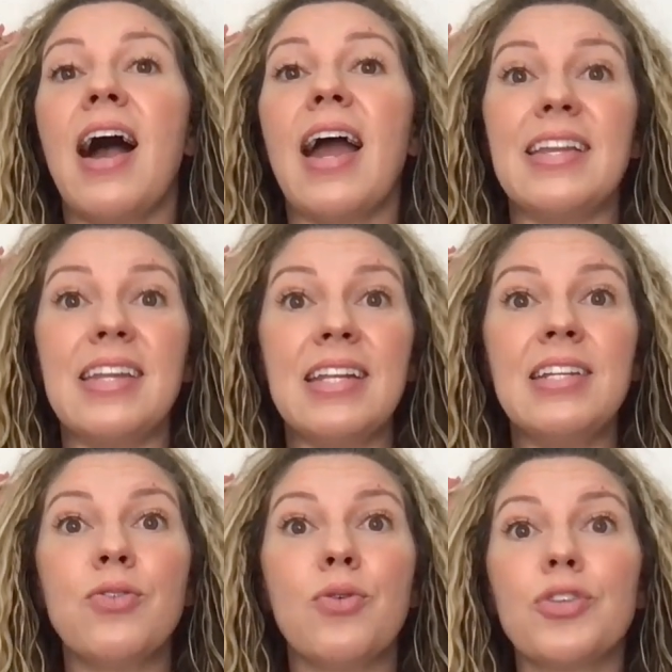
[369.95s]
I needed
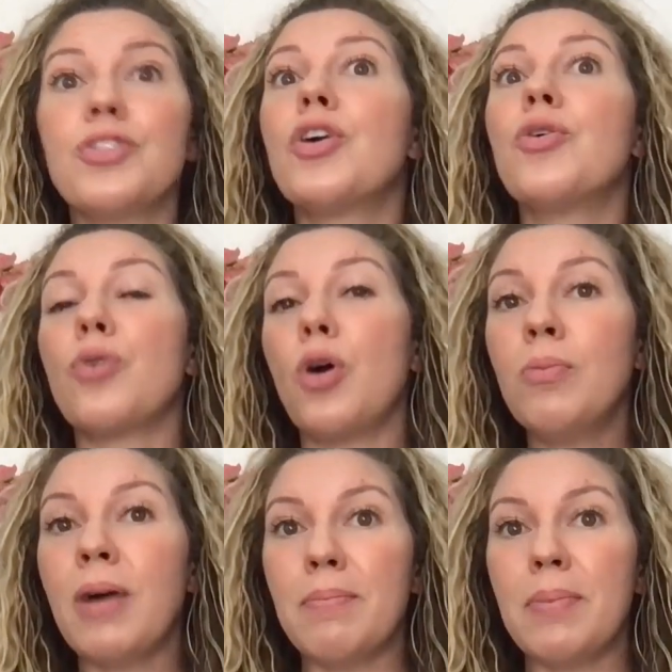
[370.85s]
in order to grow
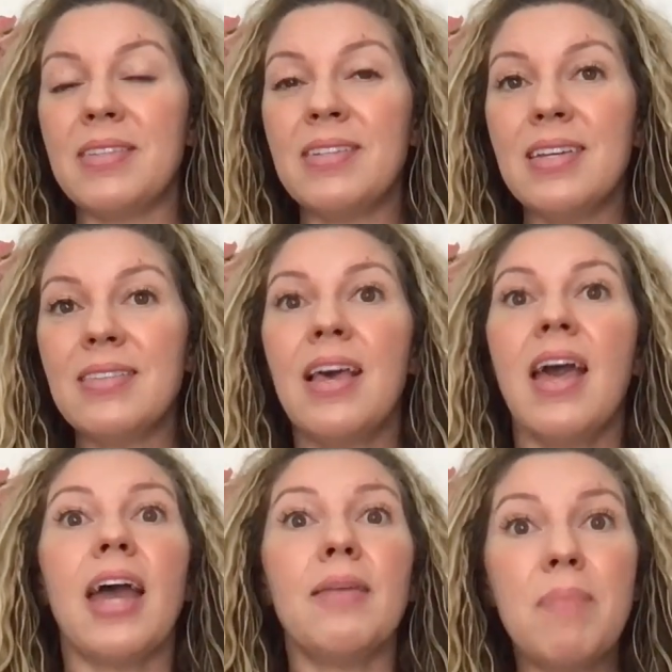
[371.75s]
my business
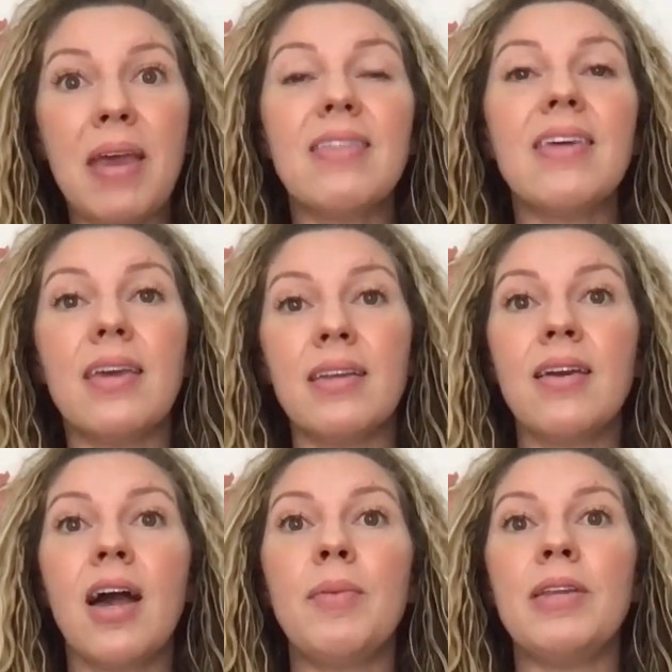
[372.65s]
and make the
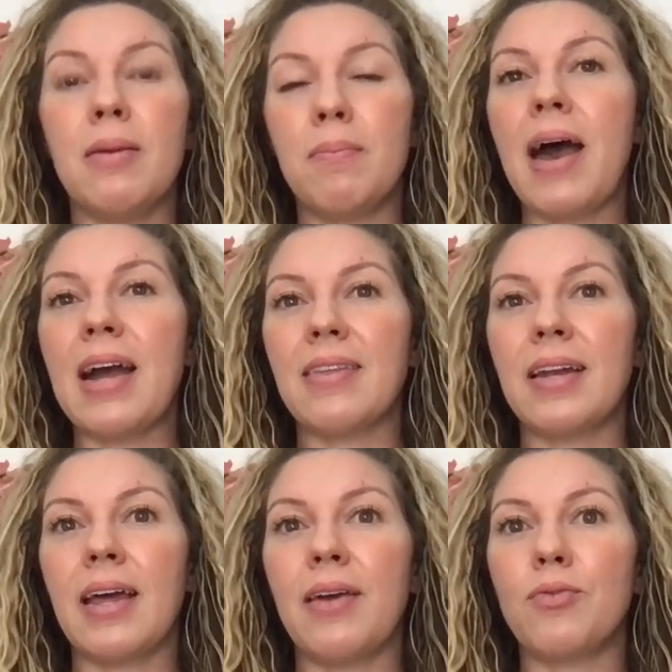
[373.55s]
income and impact that
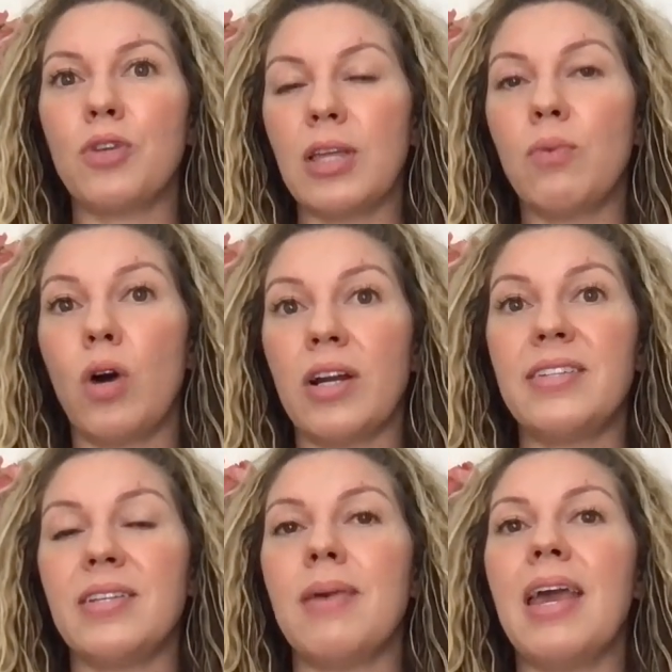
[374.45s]
I really
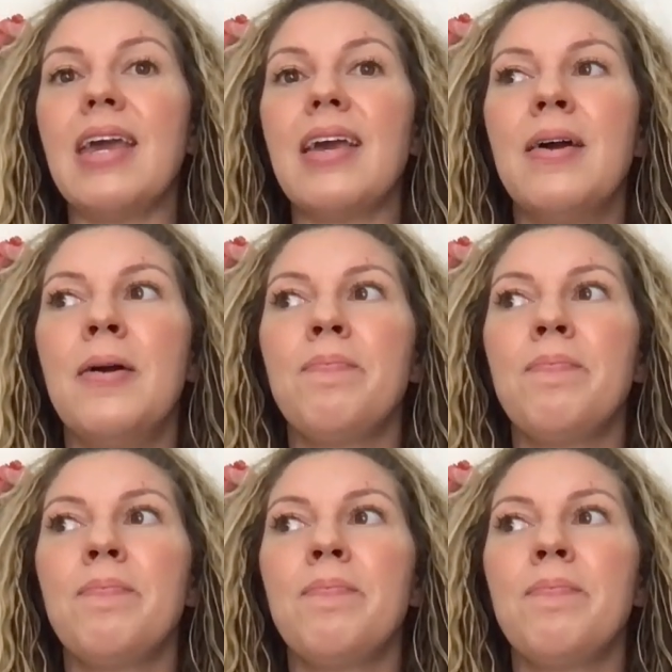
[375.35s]
wanted to make,